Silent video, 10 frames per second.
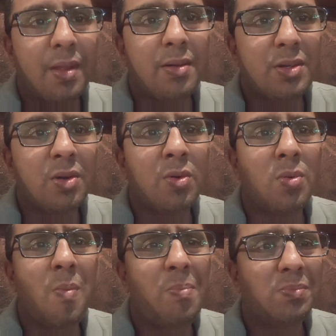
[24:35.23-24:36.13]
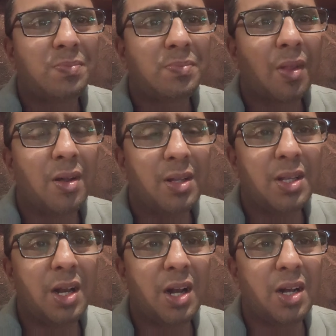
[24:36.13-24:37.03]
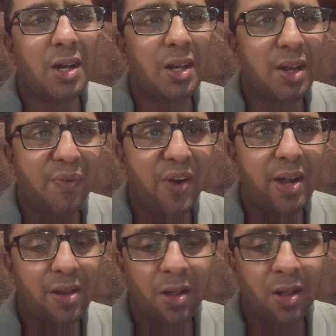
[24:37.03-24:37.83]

so it's a little different.